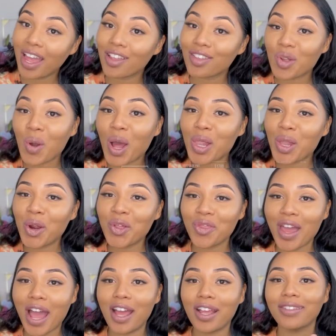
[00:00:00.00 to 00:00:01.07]
So I learned
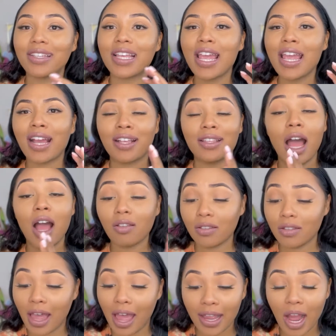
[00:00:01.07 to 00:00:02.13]
that because I was
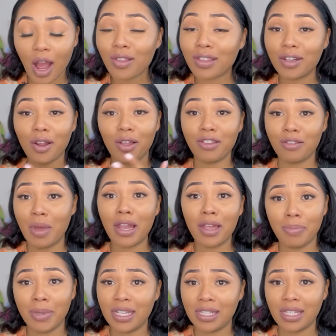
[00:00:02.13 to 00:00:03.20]
getting all these
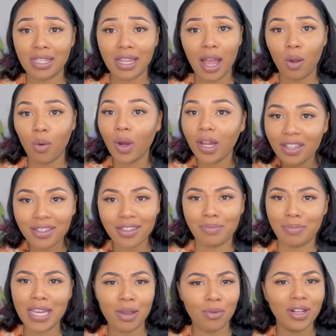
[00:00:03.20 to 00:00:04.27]
mailing pieces like, what does this
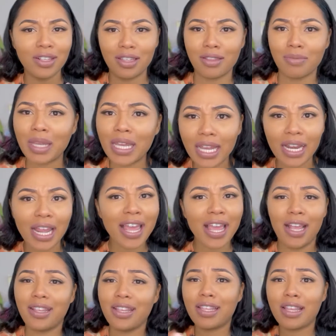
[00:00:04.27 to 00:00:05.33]
mean? What does this mean?
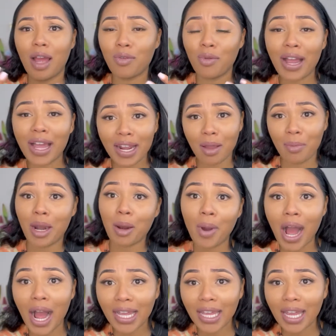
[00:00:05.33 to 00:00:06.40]
Do I gotta come out of
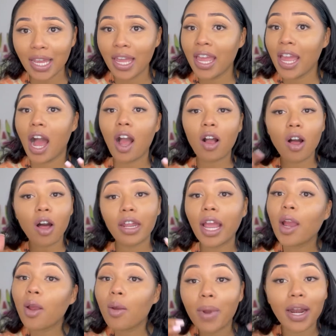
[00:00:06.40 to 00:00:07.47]
pocket? I called
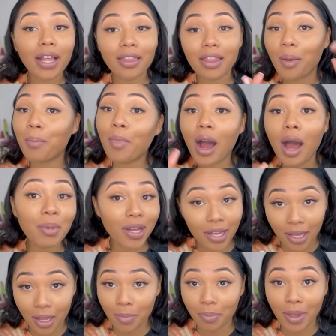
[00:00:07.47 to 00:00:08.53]
everybody and their mama
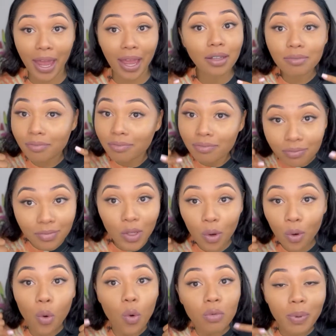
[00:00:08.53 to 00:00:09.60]
up, like,
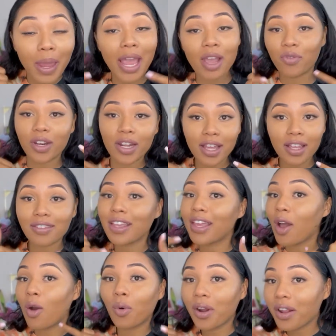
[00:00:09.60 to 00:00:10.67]
who's paying for this?
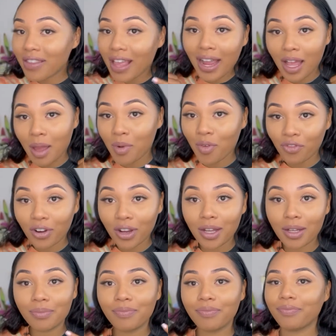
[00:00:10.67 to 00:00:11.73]
Where's that coming
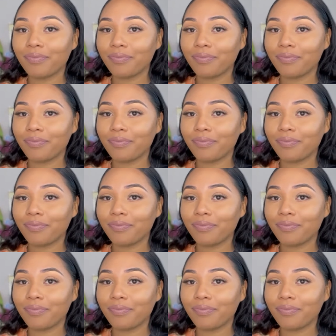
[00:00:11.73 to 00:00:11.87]
from?